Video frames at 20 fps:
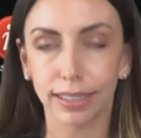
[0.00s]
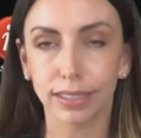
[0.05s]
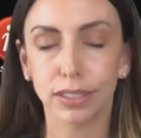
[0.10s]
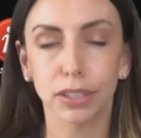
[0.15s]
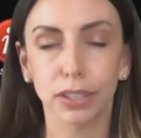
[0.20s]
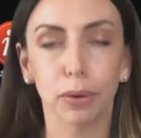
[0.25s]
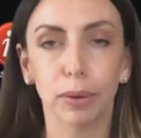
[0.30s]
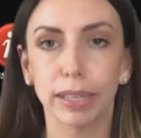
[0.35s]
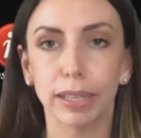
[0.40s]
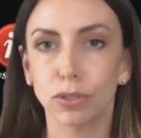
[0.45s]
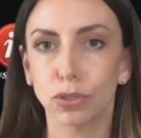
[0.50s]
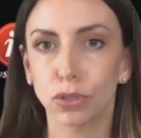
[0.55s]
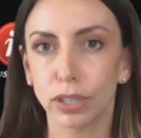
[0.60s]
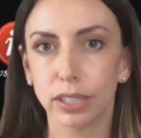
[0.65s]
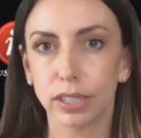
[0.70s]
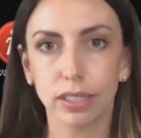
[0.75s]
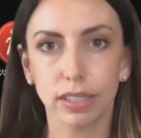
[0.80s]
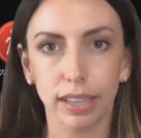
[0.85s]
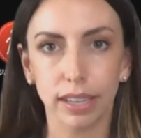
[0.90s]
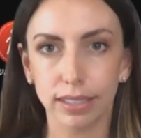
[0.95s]
So it's
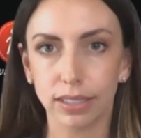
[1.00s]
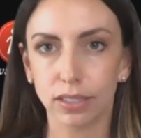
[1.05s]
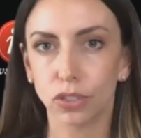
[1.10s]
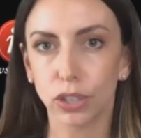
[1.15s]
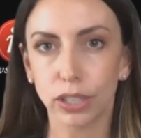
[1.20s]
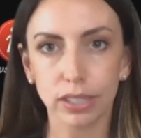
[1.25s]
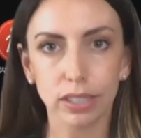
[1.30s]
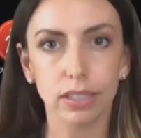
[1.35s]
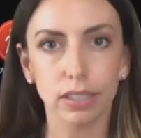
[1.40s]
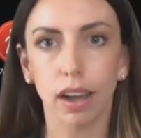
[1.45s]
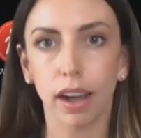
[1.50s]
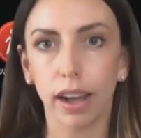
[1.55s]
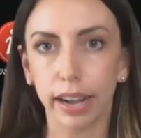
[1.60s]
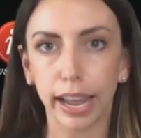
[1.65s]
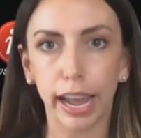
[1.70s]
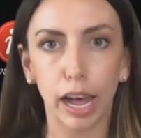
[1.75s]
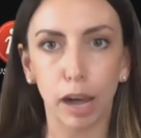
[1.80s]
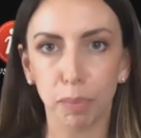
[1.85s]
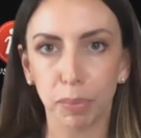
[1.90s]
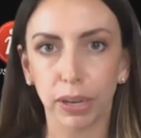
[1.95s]
just not
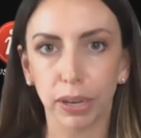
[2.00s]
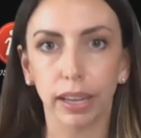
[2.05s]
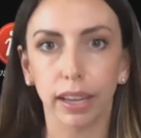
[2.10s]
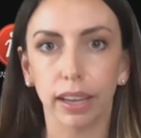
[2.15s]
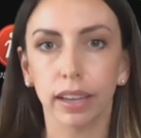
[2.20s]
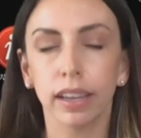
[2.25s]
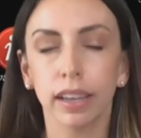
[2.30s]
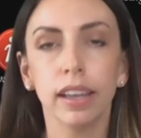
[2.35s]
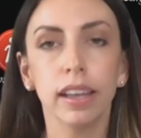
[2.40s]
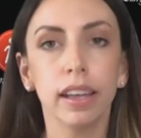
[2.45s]
happening